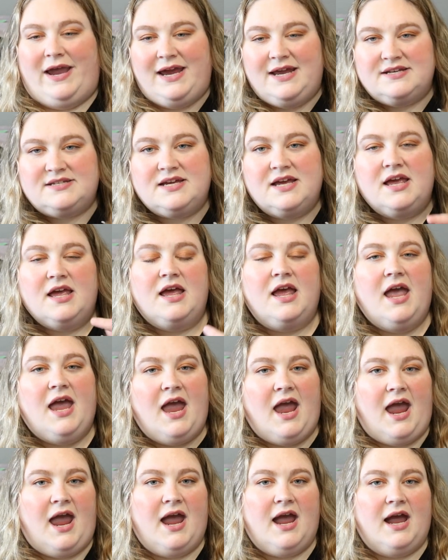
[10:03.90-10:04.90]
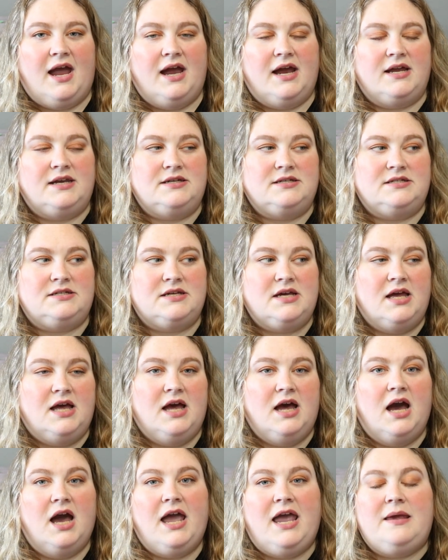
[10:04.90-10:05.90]
weight and
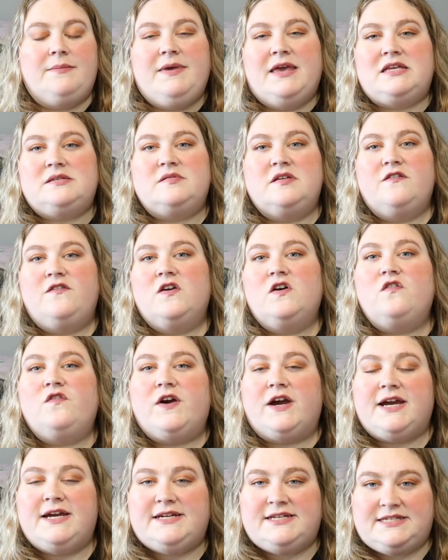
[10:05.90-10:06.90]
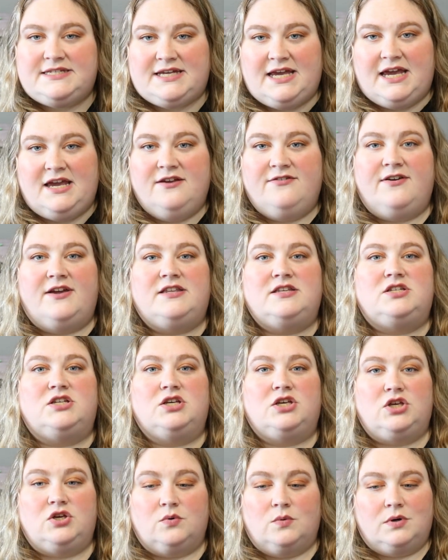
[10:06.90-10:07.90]
it makes me feel very safe and
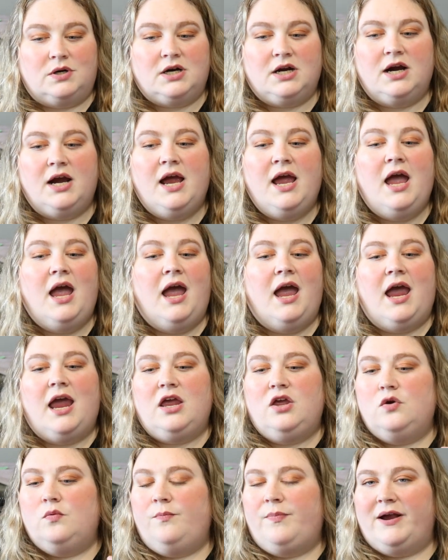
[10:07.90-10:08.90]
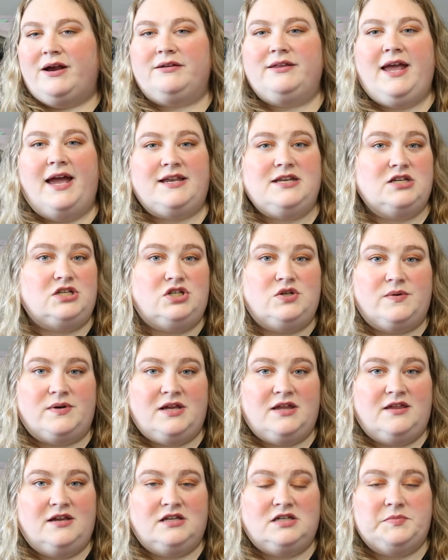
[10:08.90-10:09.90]
secure. You barely had to do
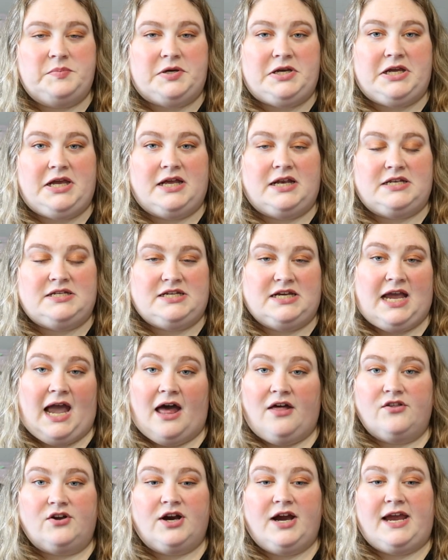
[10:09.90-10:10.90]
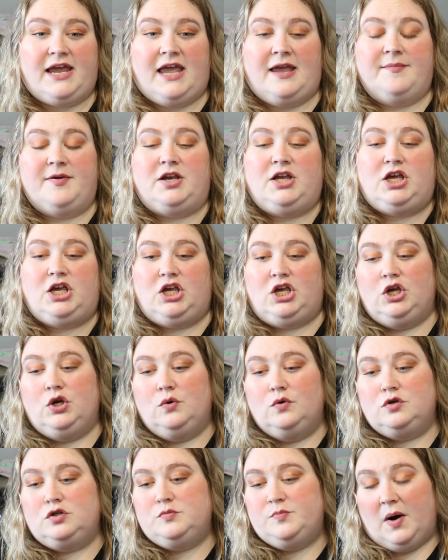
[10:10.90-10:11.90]
anything to put it together. It came in a
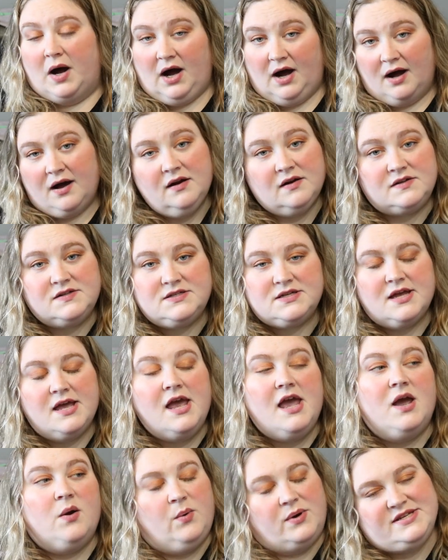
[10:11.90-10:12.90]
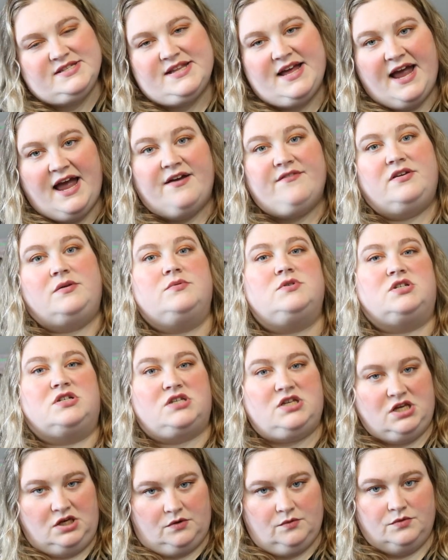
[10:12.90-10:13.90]
huge box. It wasn't that heavy, it was
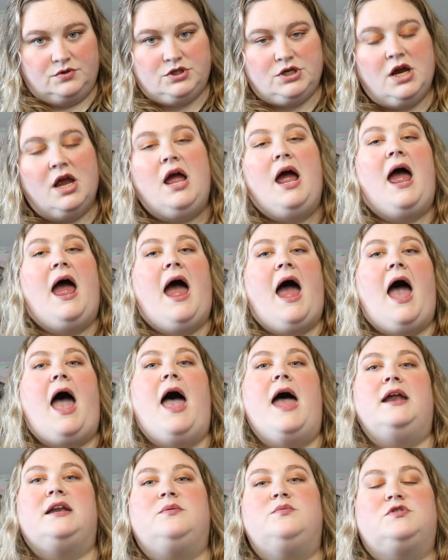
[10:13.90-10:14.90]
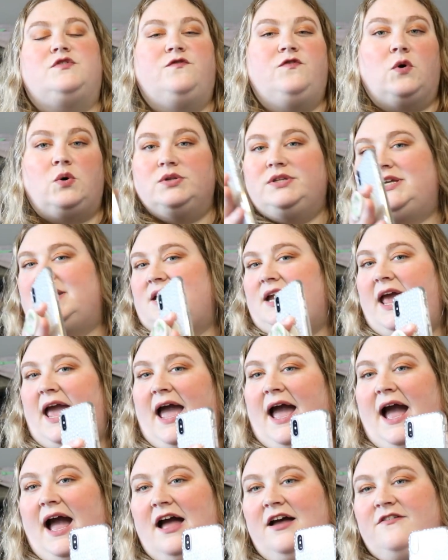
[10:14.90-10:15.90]
just huge and it was folded in
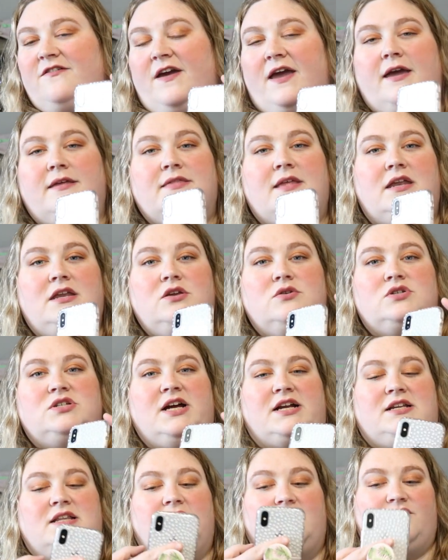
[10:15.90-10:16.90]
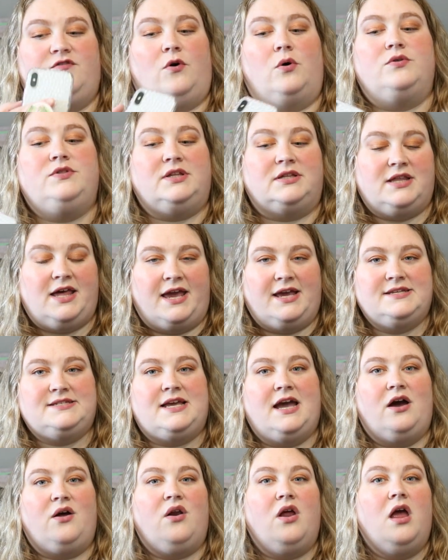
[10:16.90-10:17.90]
half and then you just had to like fold the
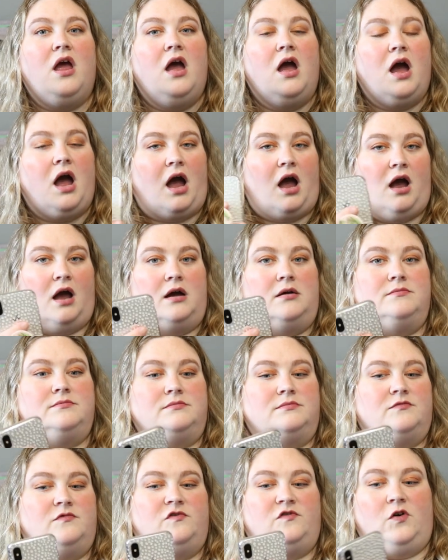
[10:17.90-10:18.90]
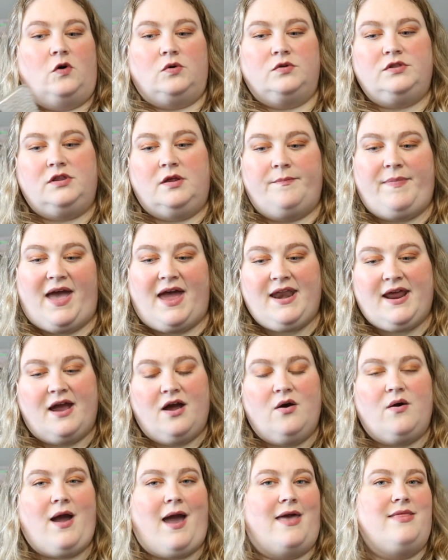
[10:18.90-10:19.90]
legs out, um, fold the bed
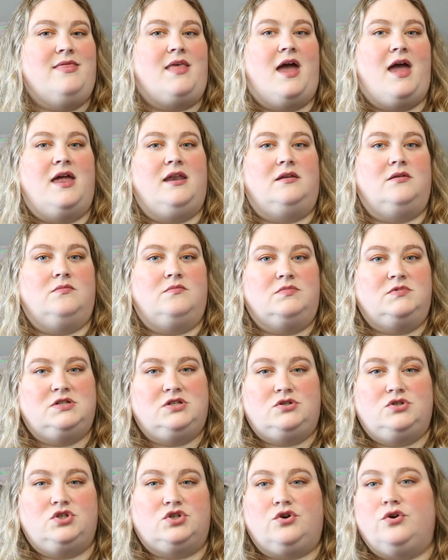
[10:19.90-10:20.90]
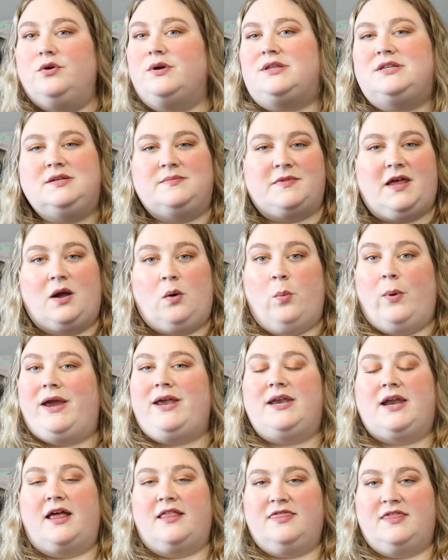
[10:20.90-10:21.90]
out, and then screw in some like
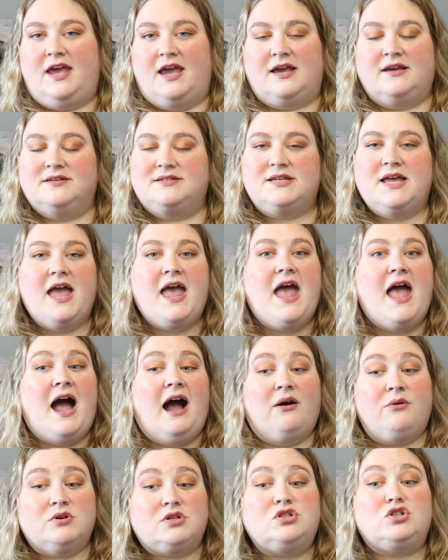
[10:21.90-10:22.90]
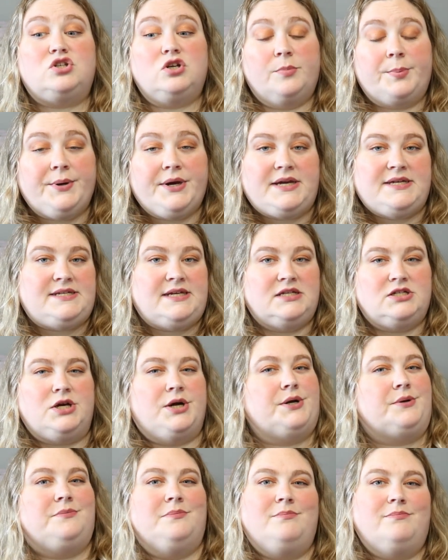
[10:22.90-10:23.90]
wing nut things. It was super easy. It
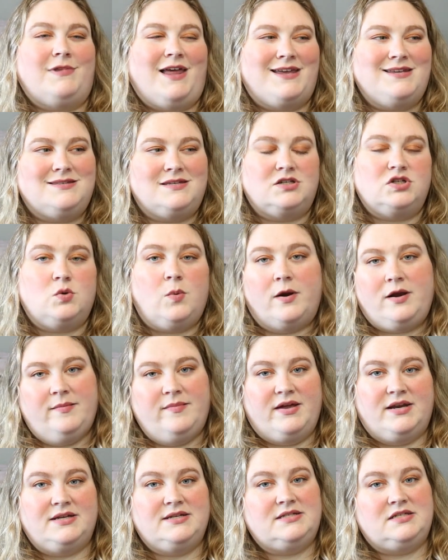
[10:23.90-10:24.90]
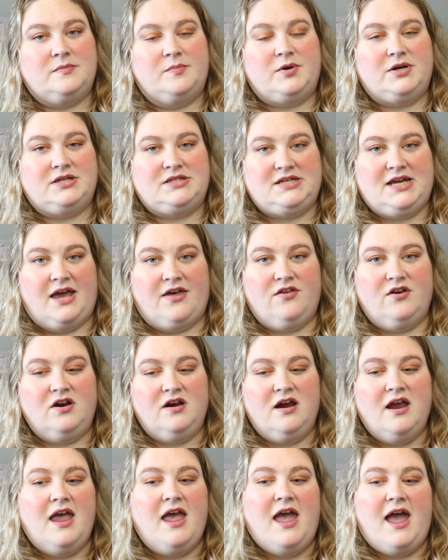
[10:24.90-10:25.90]
took less than 20 minutes to put it
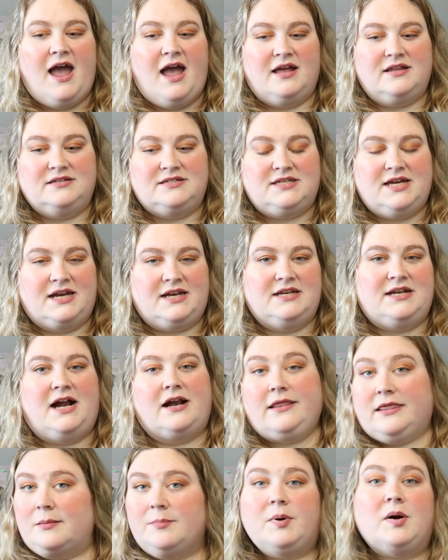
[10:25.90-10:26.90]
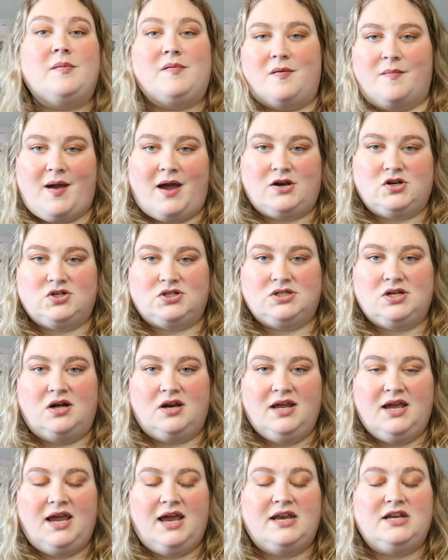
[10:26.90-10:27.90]
together and set it down and then put my mattress
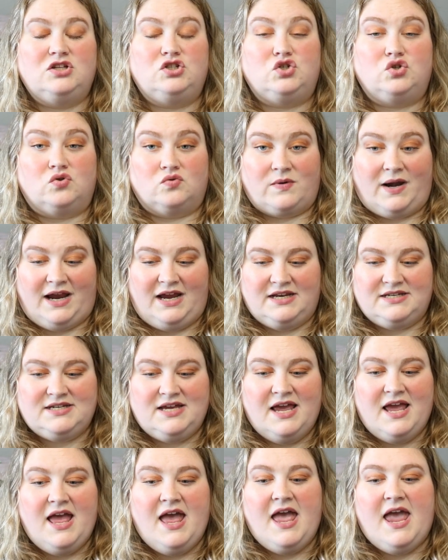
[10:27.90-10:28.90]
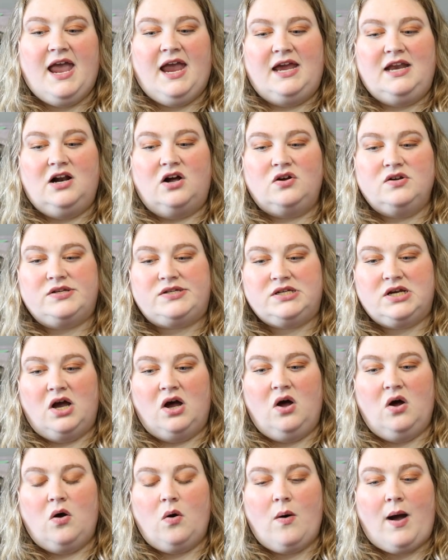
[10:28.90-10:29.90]
on it and it's great. It
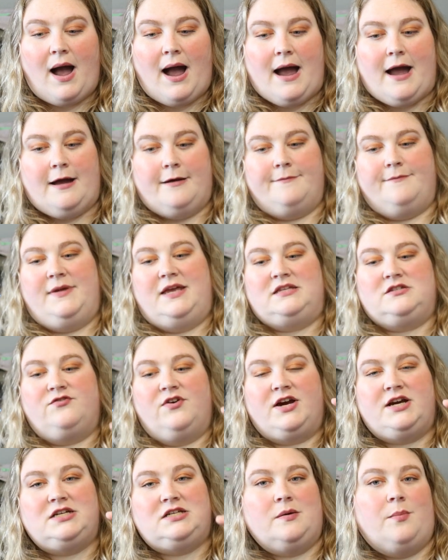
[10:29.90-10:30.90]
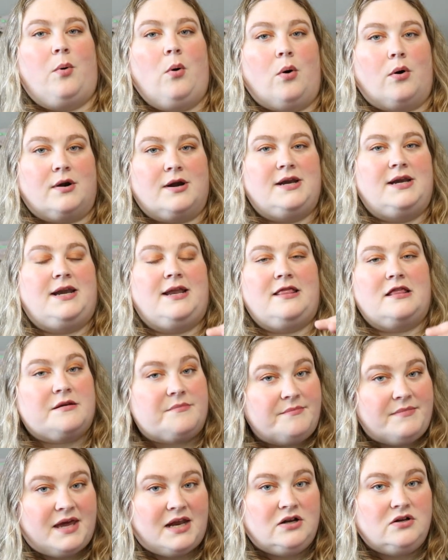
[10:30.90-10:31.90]
also um, is very supported in
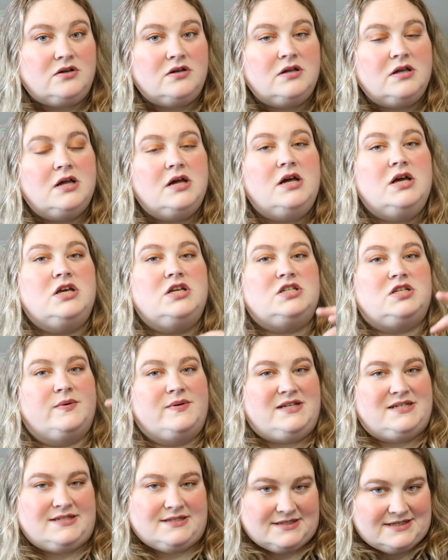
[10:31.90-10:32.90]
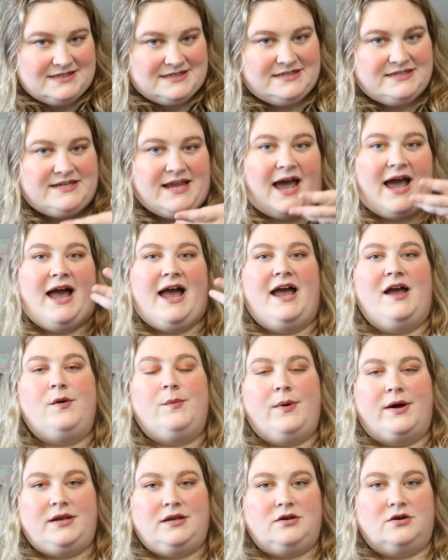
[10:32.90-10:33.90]
the middle so it doesn't
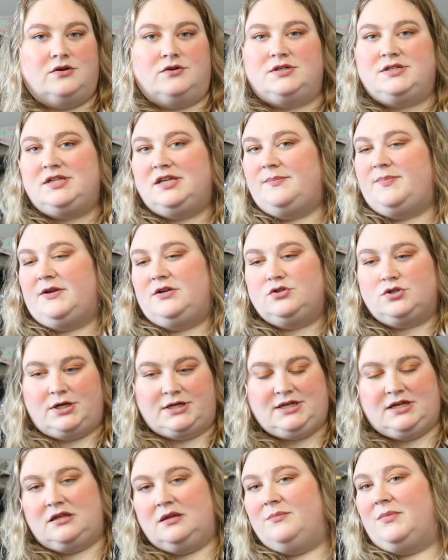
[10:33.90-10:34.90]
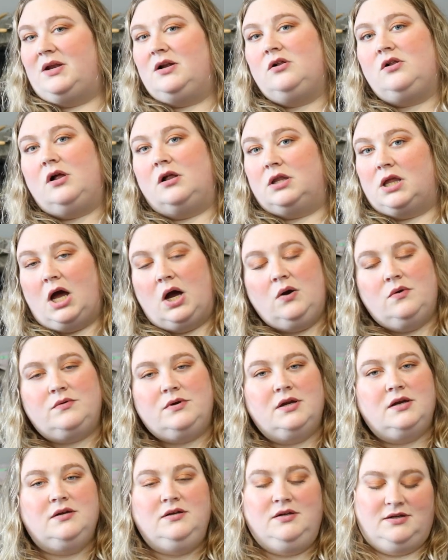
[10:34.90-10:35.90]
sag when you're sleeping straight down the middle
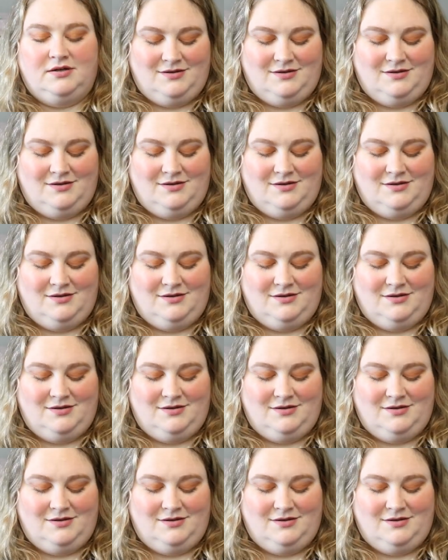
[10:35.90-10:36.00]
alone.